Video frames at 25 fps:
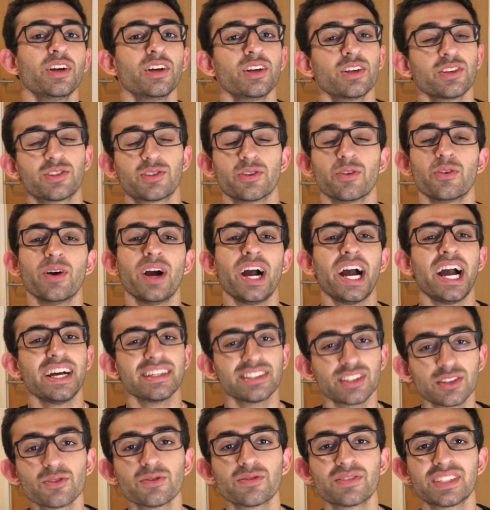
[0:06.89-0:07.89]
So
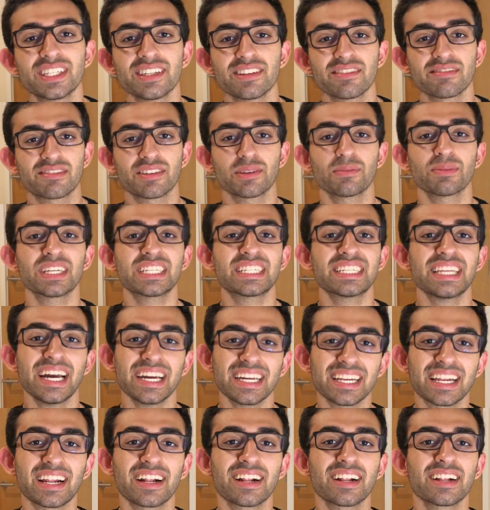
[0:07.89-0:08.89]
as you've seen from the
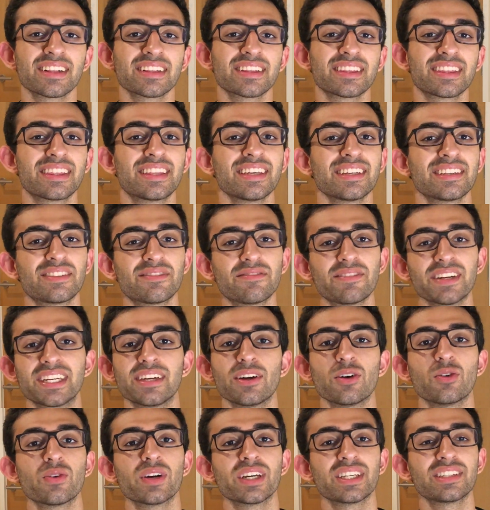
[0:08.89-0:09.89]
title, this
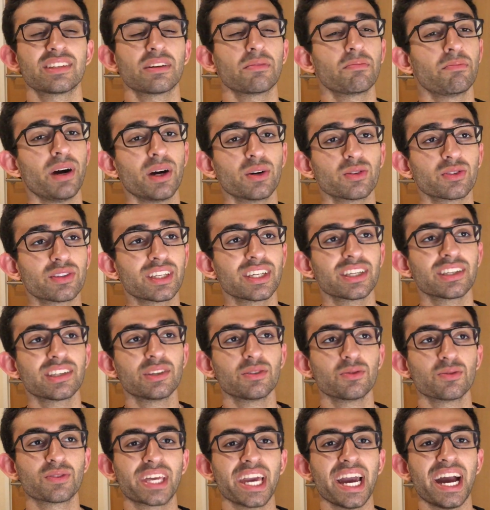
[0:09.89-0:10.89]
video is about the
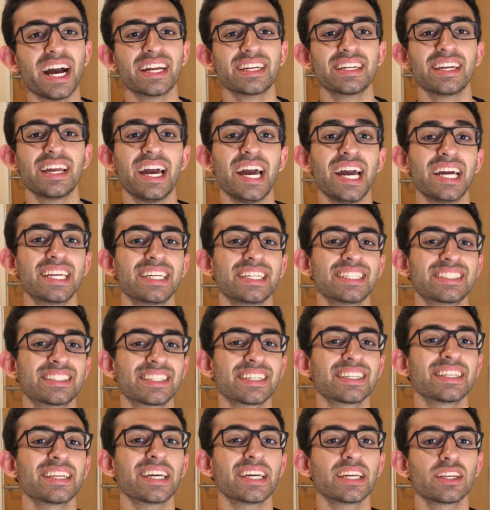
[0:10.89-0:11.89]
UCAT and it's
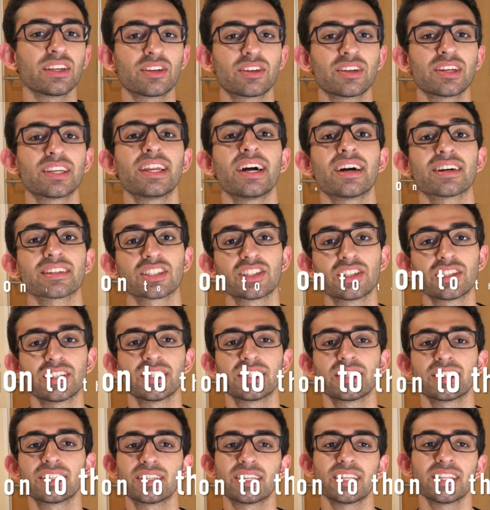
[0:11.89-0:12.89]
an
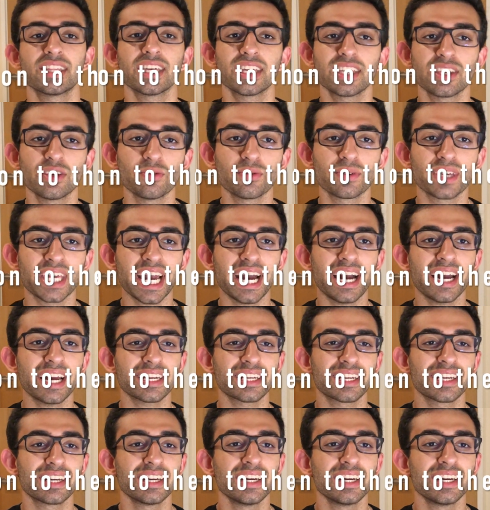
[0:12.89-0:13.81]
introduction to the UCAT.